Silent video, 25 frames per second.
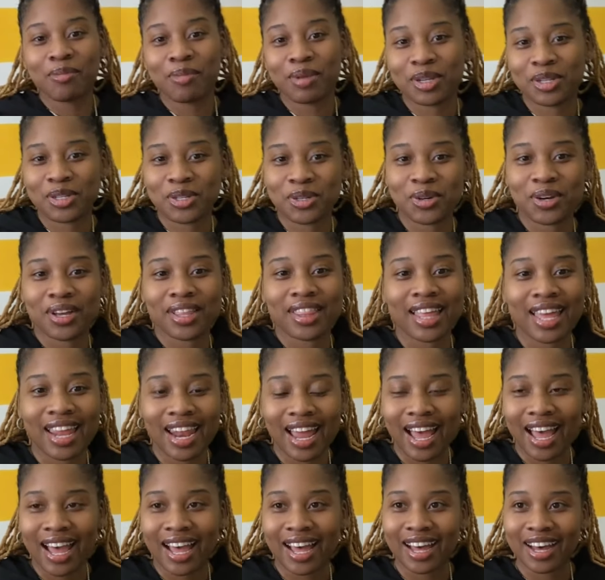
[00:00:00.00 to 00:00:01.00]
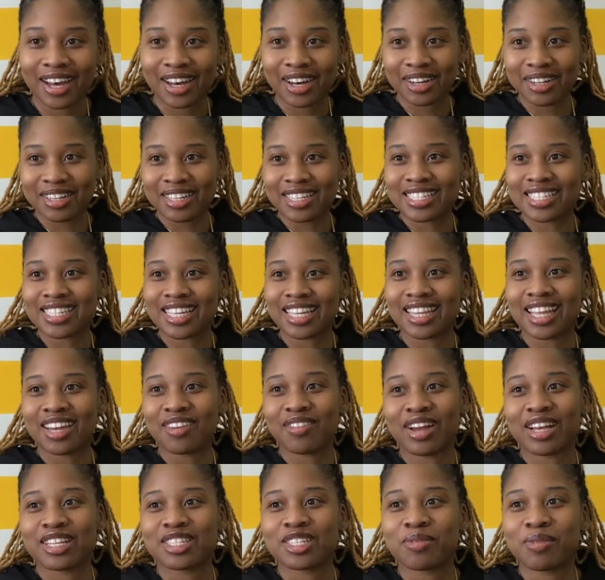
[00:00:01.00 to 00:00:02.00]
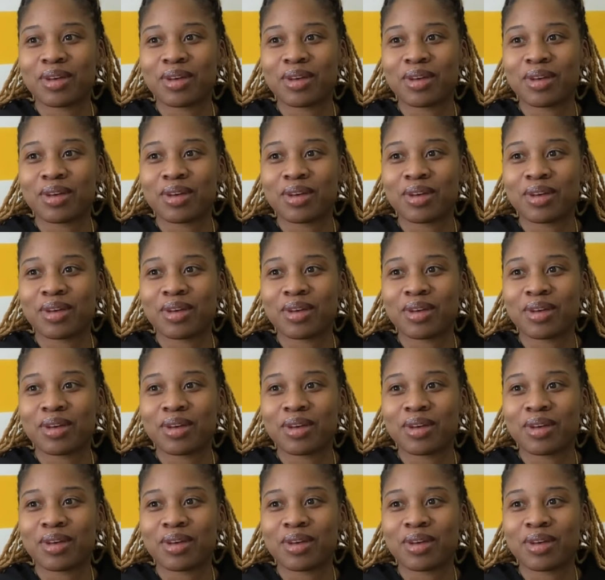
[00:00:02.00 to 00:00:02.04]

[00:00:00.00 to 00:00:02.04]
Let me make sure that I said that right.